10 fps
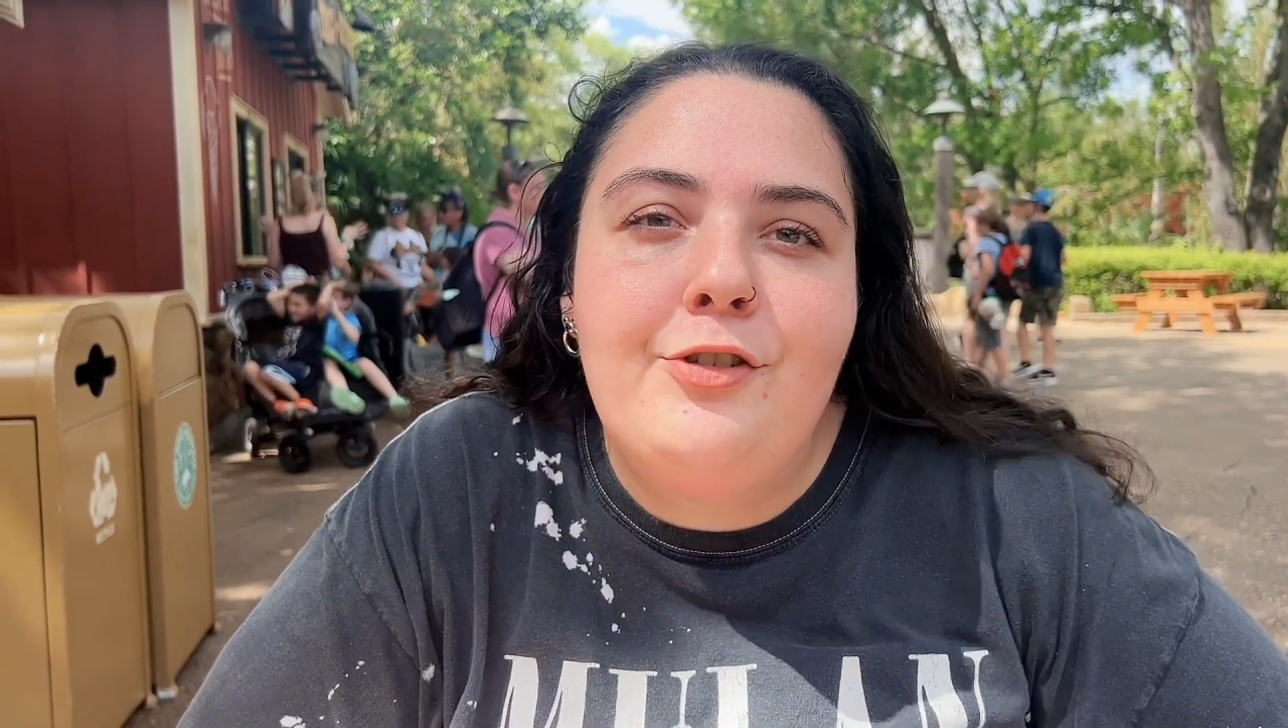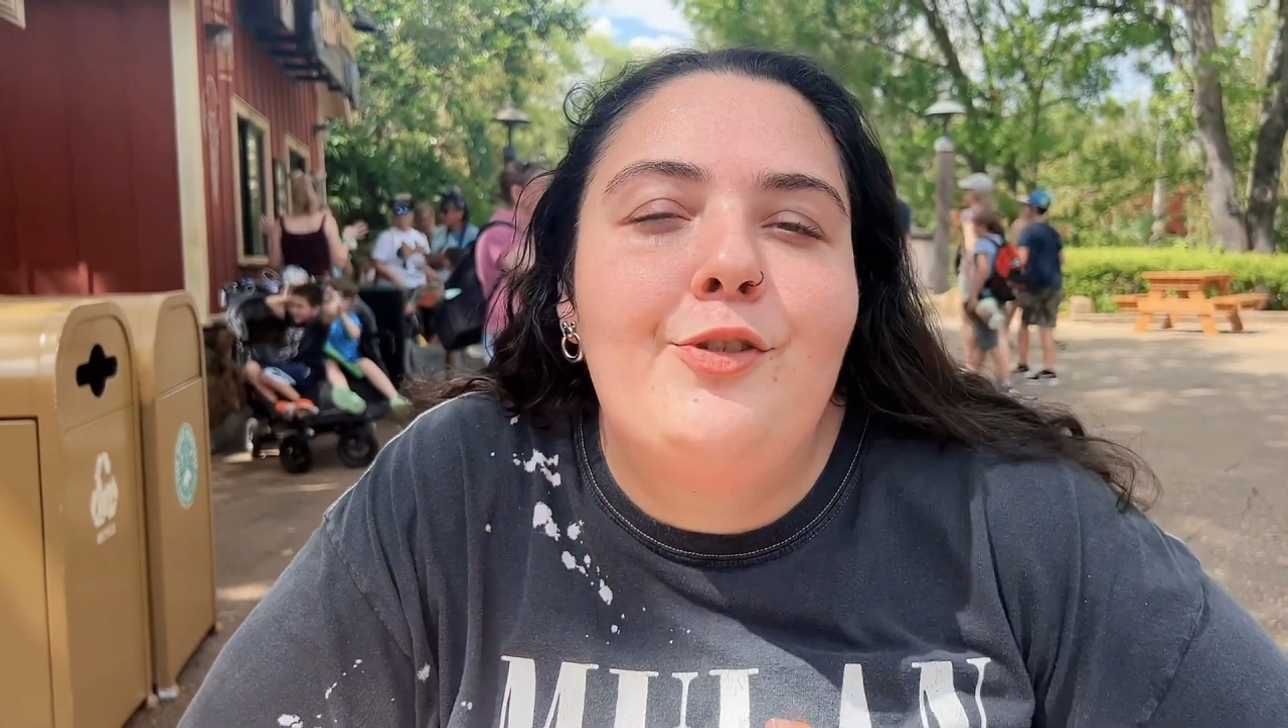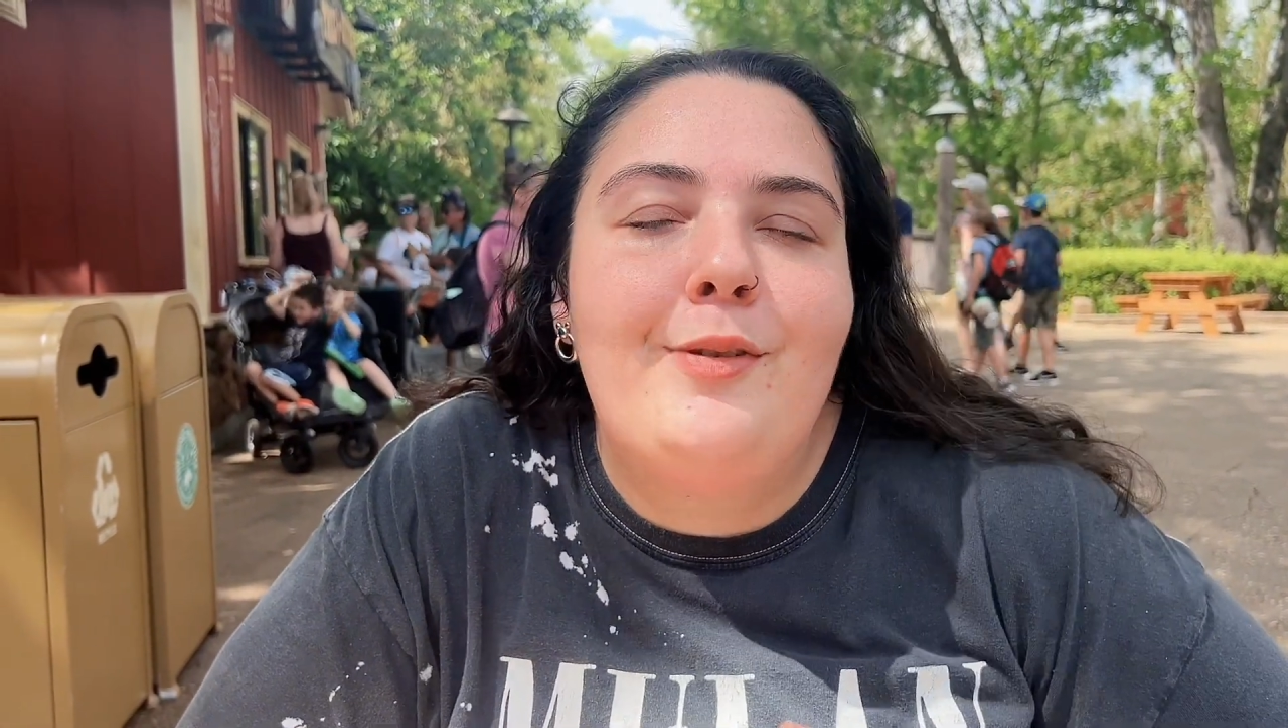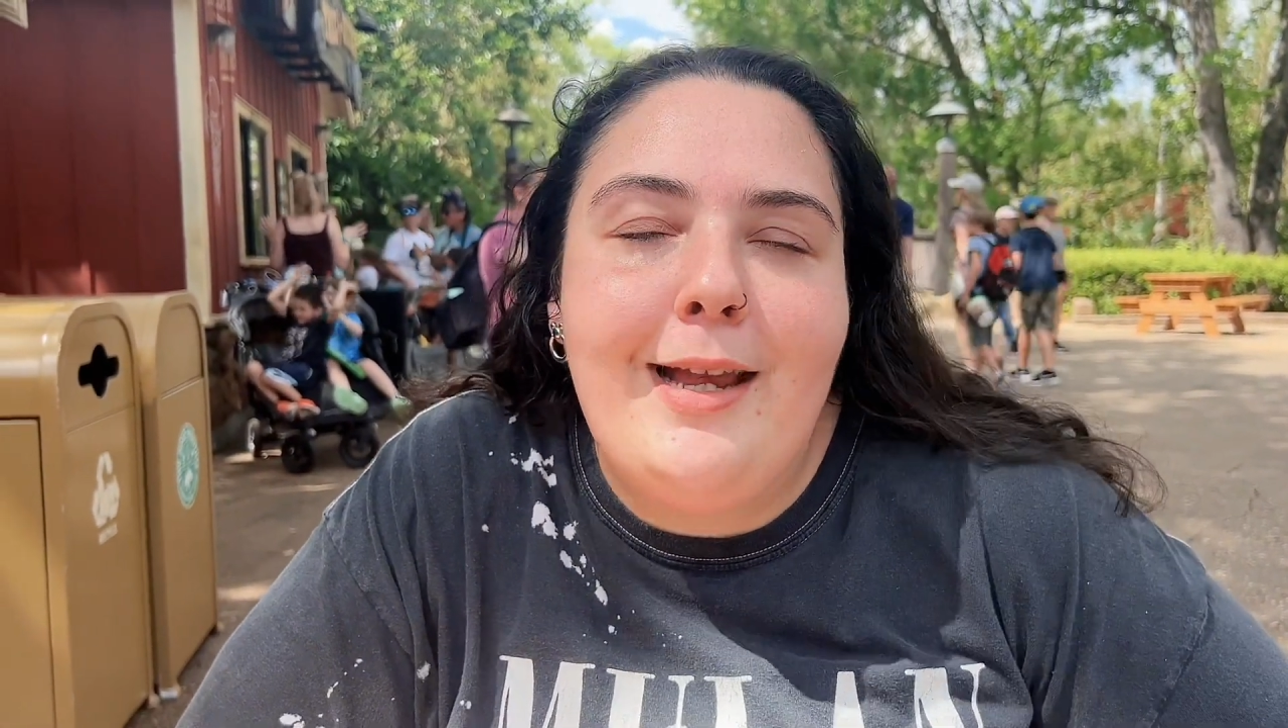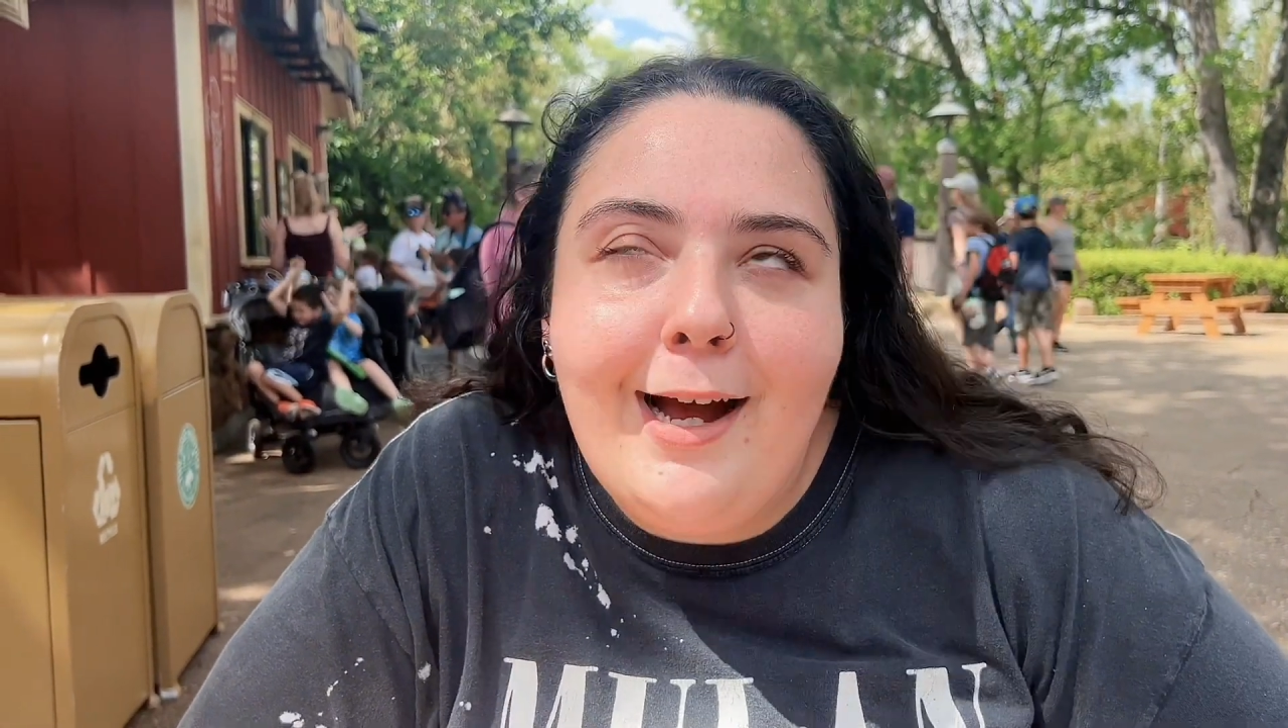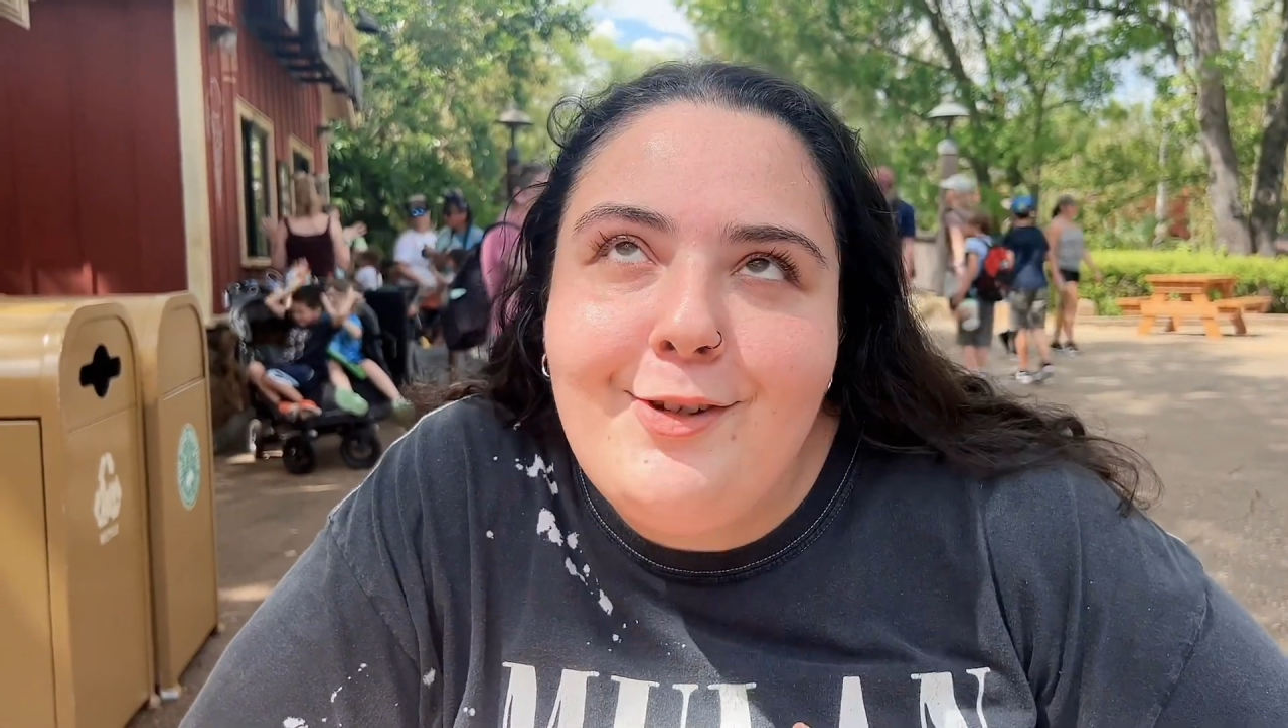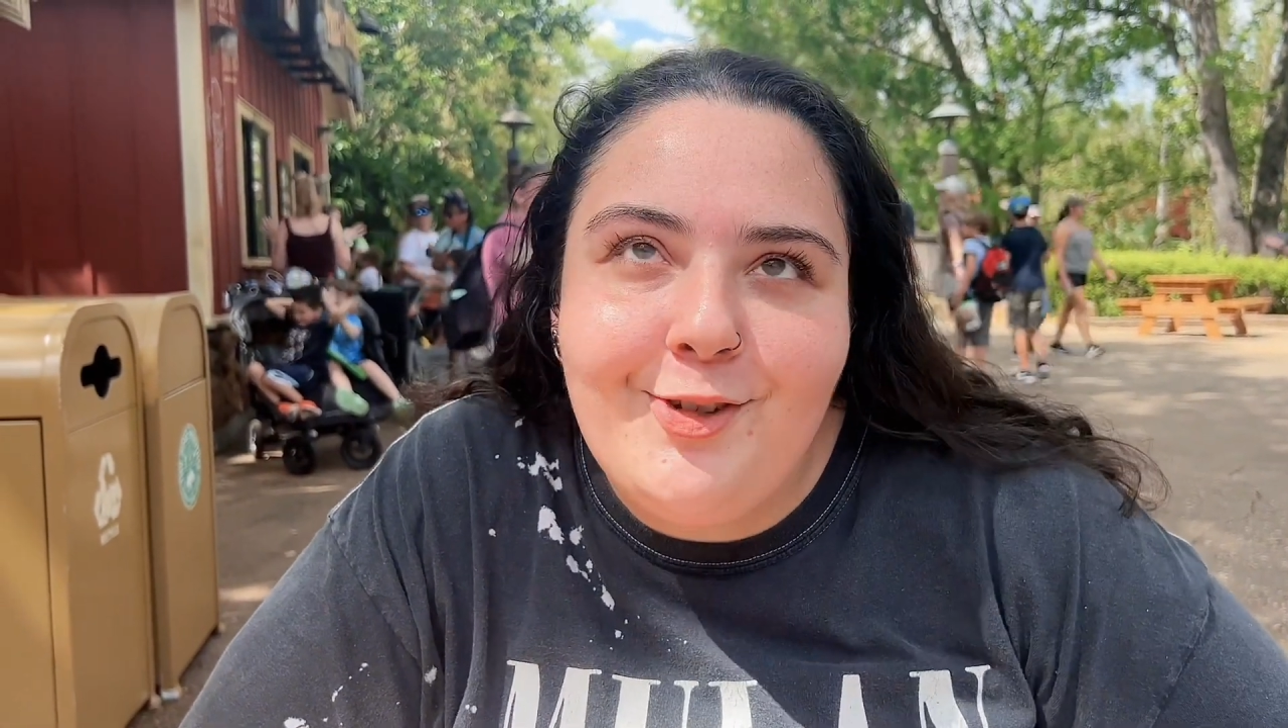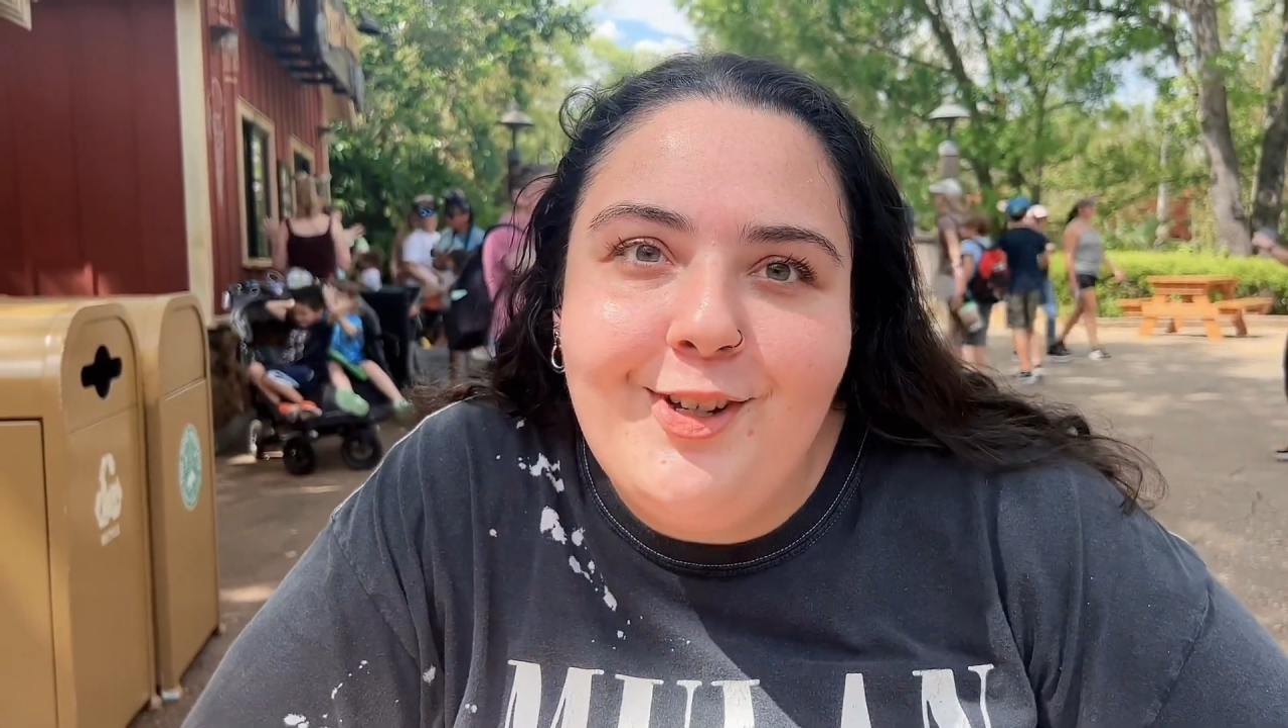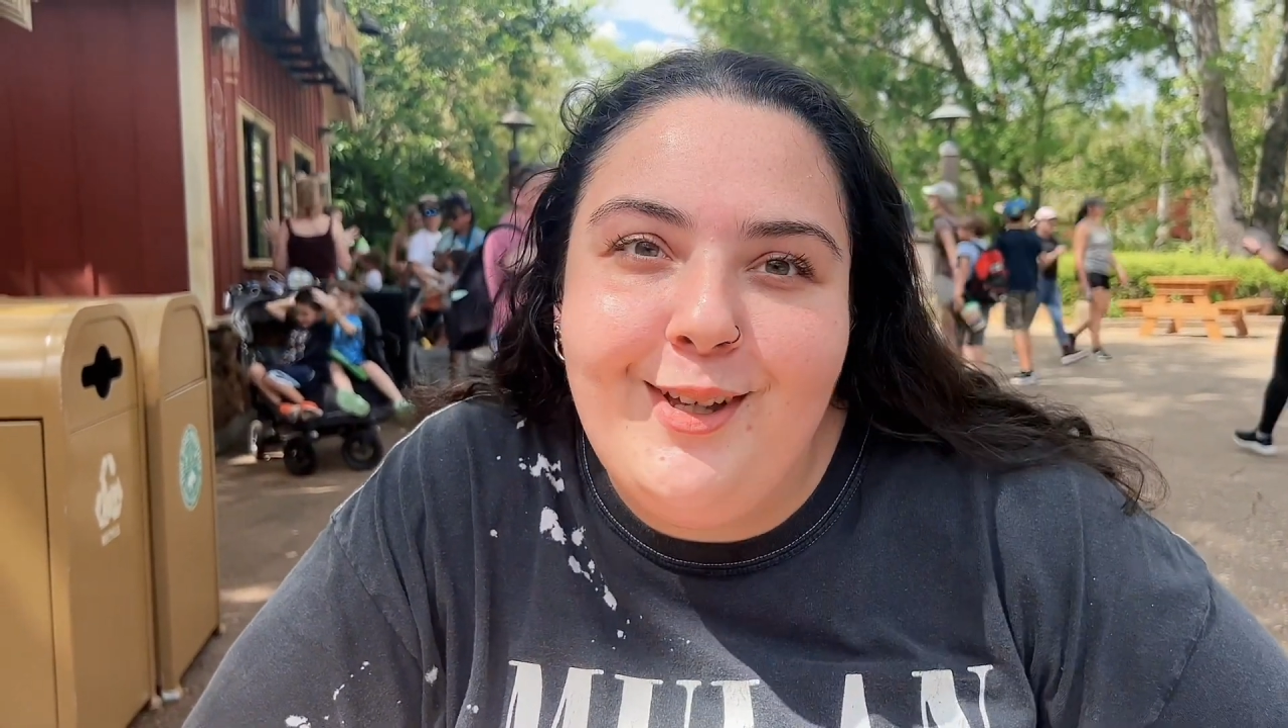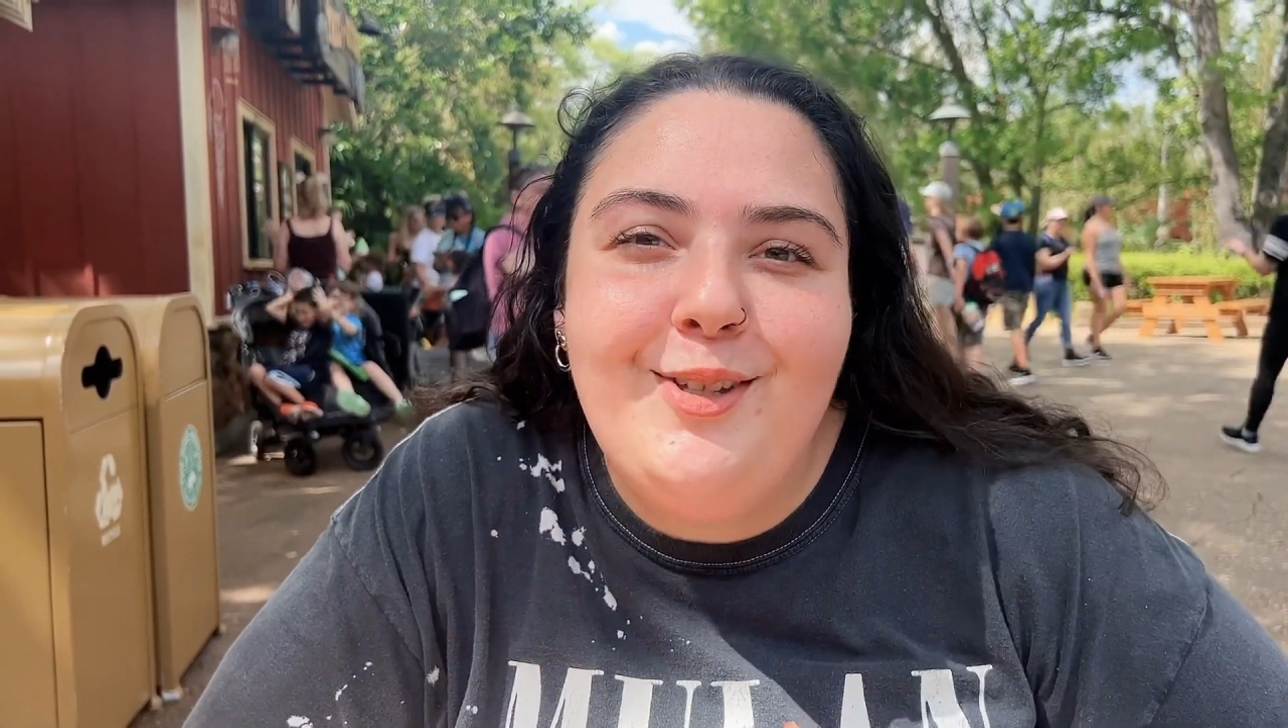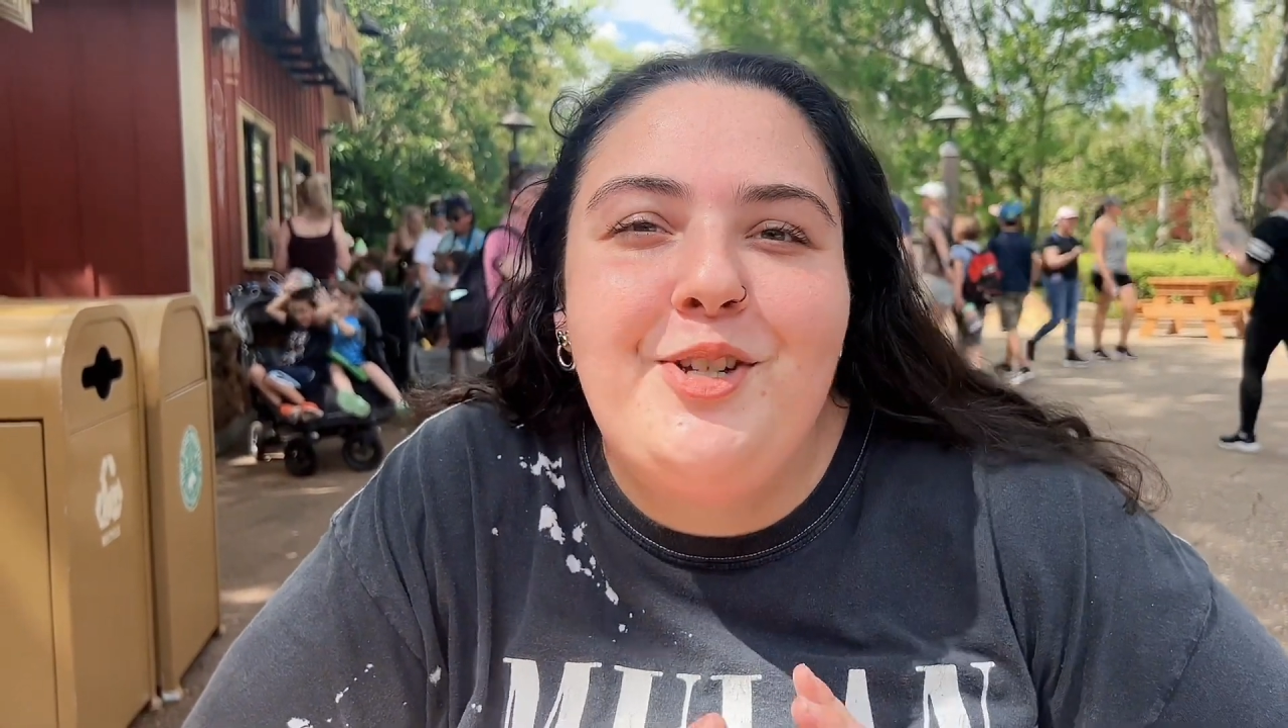so naturally